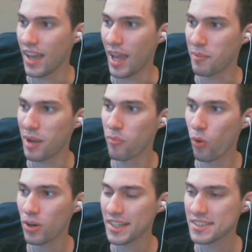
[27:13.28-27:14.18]
I
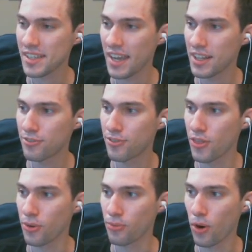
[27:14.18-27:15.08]
more excited for the
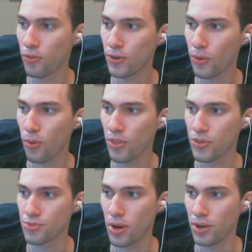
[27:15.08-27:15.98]
rover or the
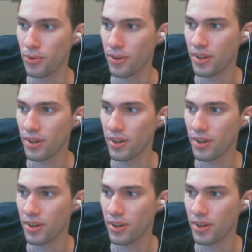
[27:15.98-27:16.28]
drone?